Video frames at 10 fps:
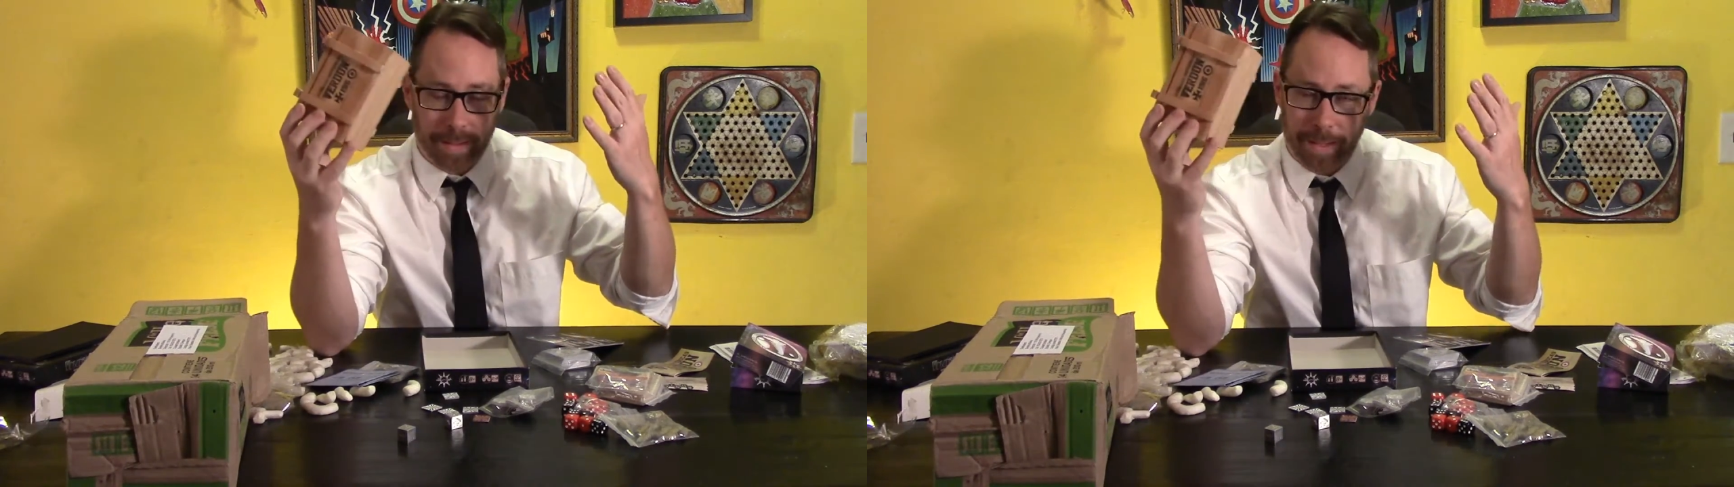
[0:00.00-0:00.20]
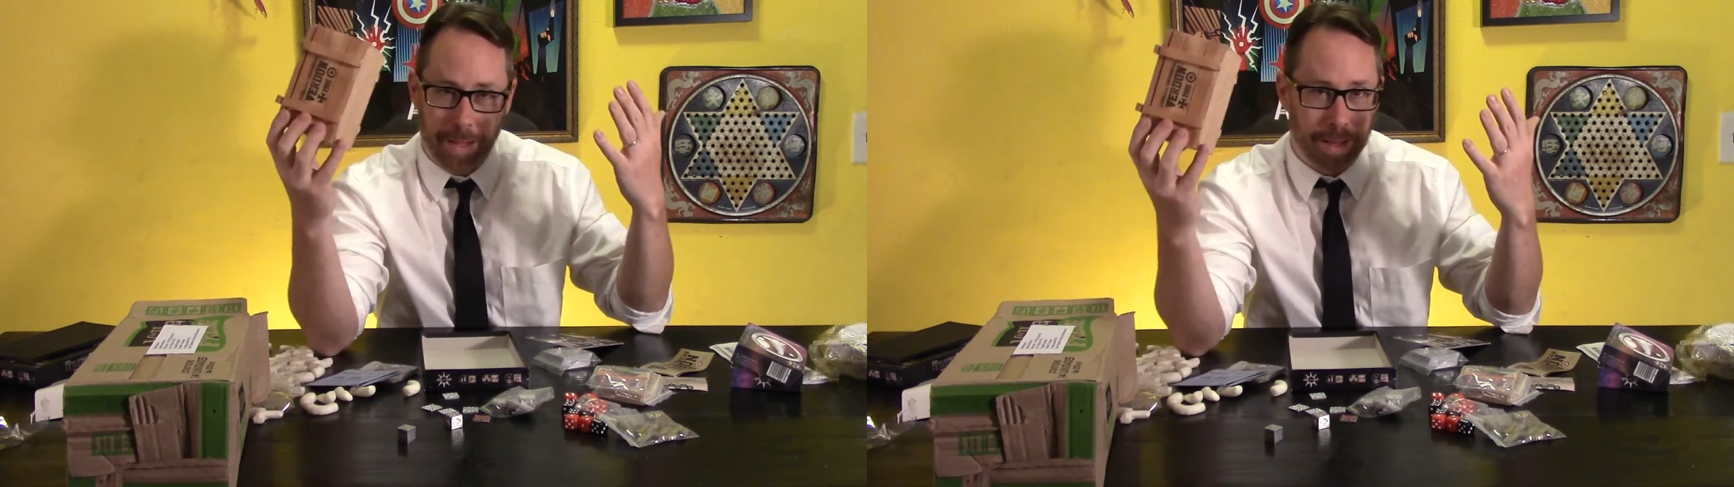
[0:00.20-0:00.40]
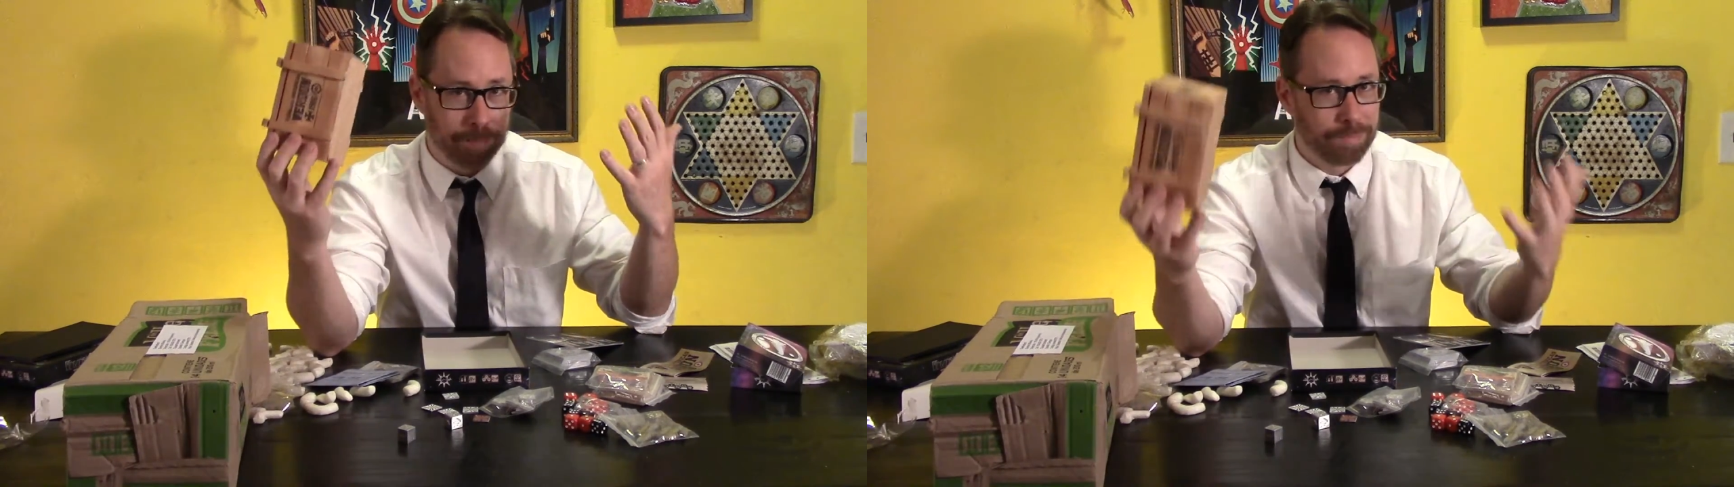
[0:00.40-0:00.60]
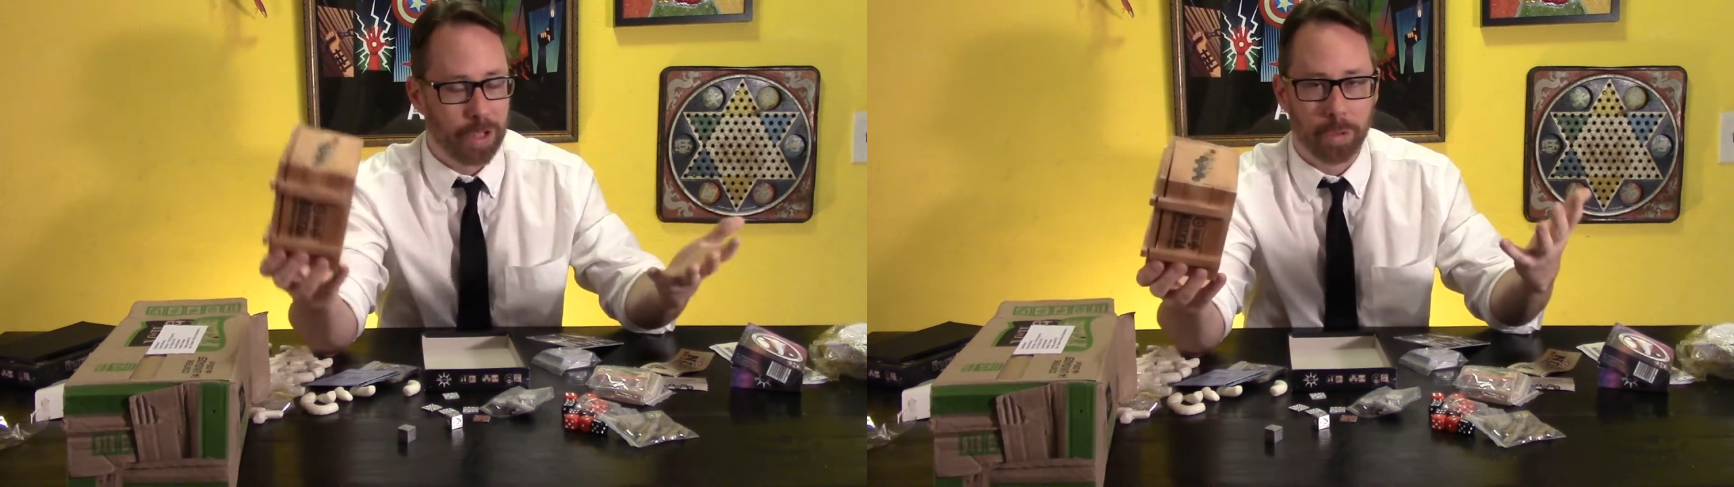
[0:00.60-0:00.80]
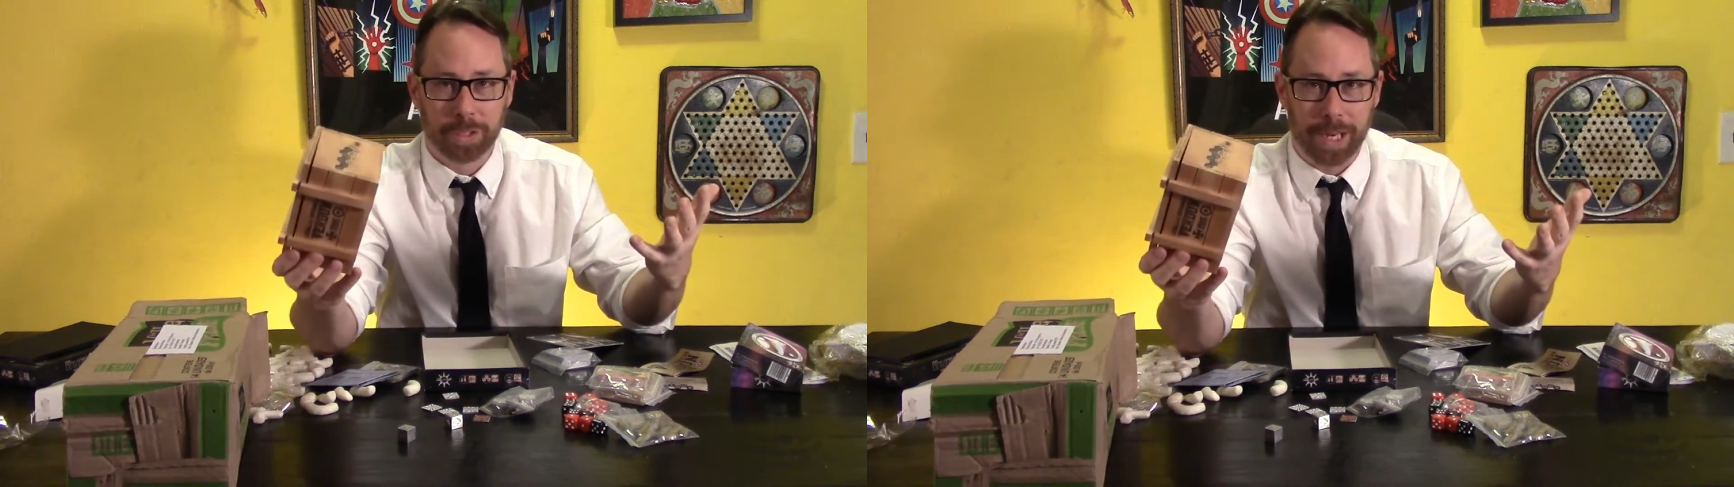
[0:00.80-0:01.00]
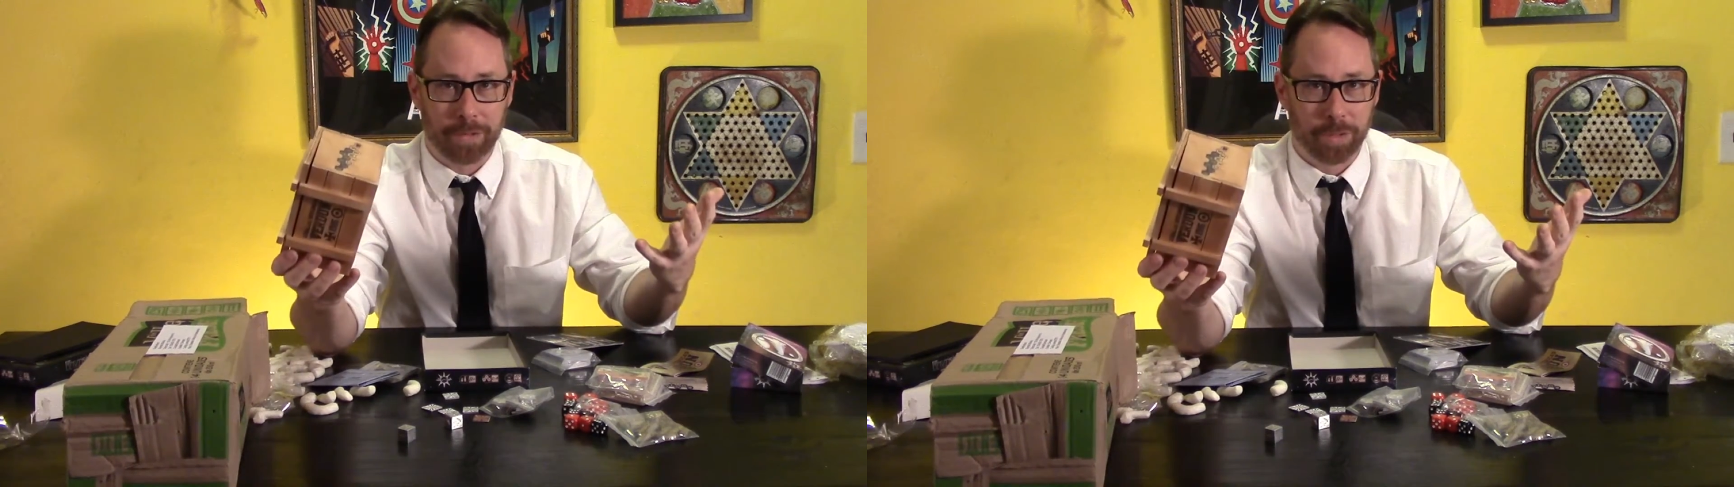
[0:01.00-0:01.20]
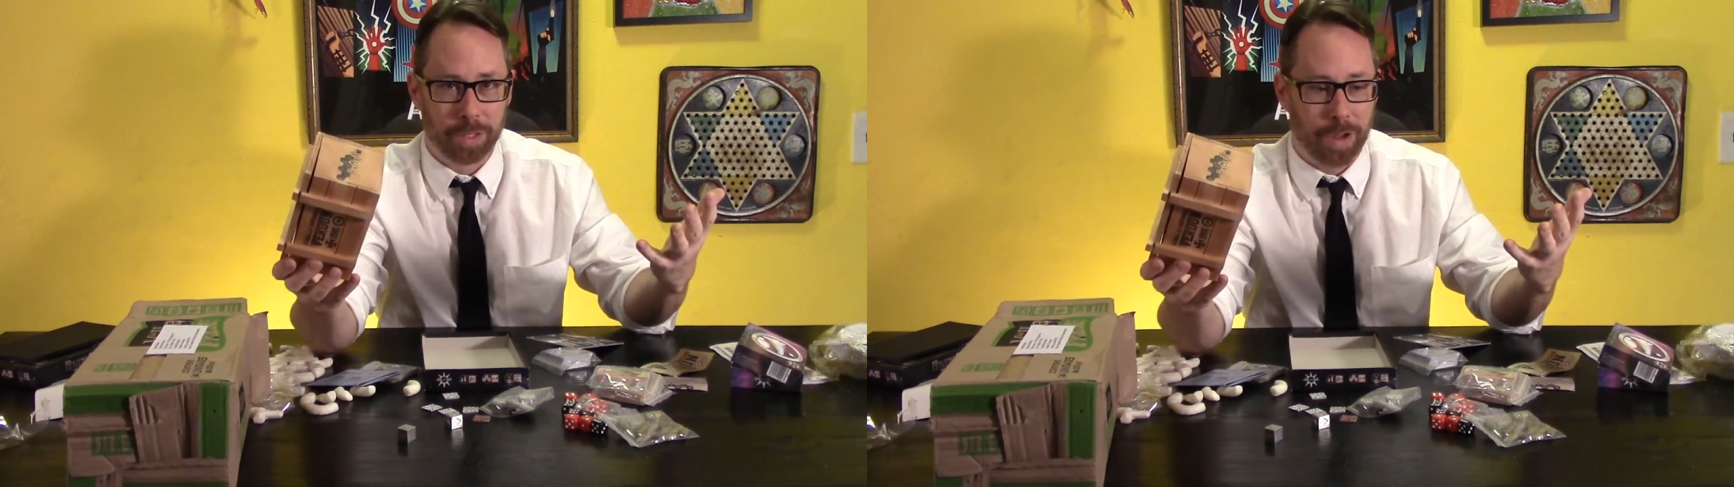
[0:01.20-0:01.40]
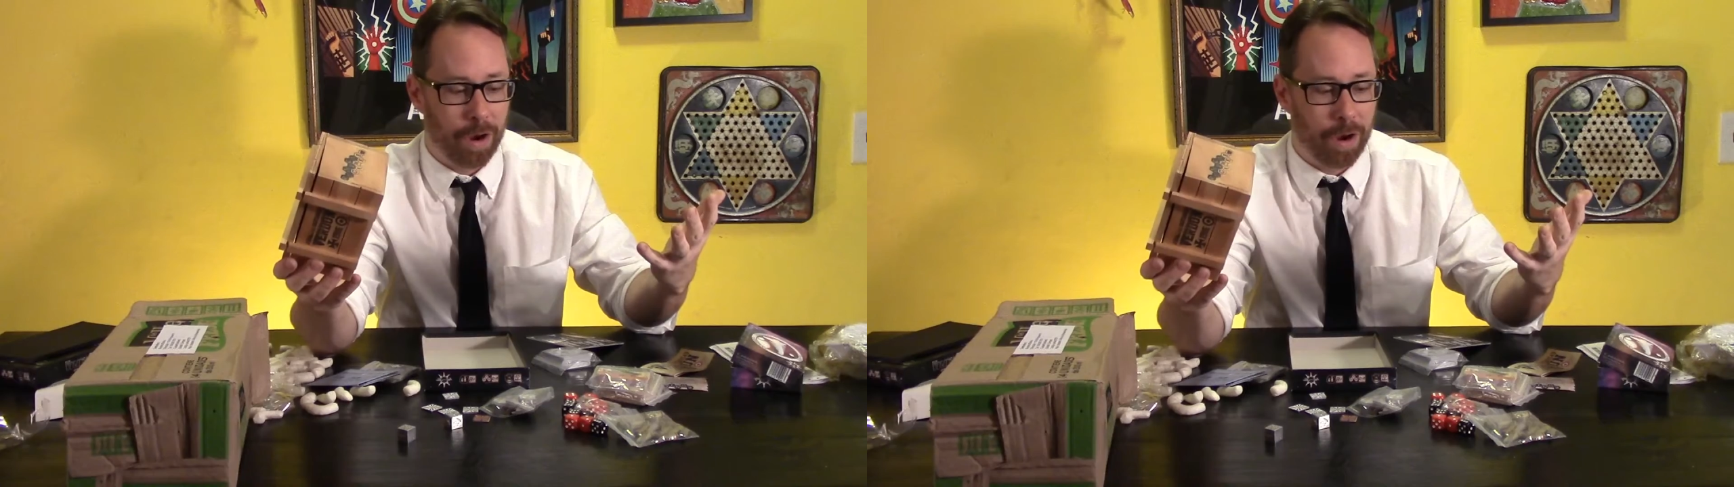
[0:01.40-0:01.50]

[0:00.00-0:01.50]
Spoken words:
Go check Runica